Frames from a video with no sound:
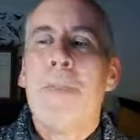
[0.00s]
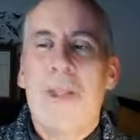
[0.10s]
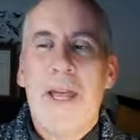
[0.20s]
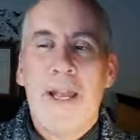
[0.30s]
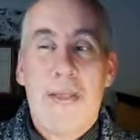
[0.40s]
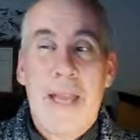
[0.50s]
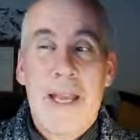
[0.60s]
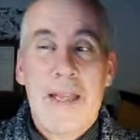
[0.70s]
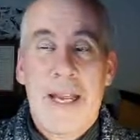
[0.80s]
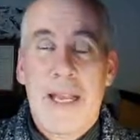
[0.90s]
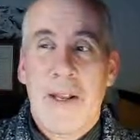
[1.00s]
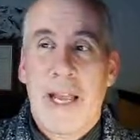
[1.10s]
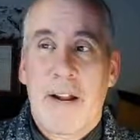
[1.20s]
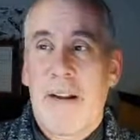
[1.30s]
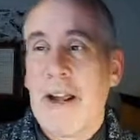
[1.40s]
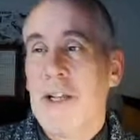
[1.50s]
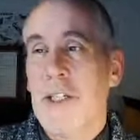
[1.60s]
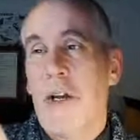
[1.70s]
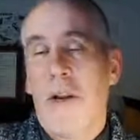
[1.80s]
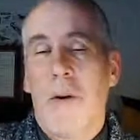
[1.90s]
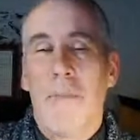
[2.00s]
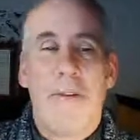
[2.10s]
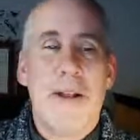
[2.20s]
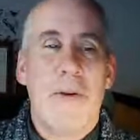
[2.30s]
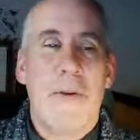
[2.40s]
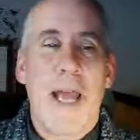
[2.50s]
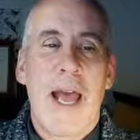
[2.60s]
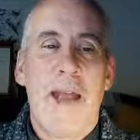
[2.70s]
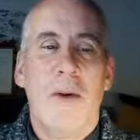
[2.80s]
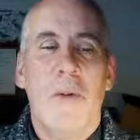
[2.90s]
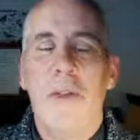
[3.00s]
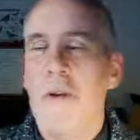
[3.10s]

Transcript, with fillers: but they they they're gonna get cracking. So you've got perennial kale,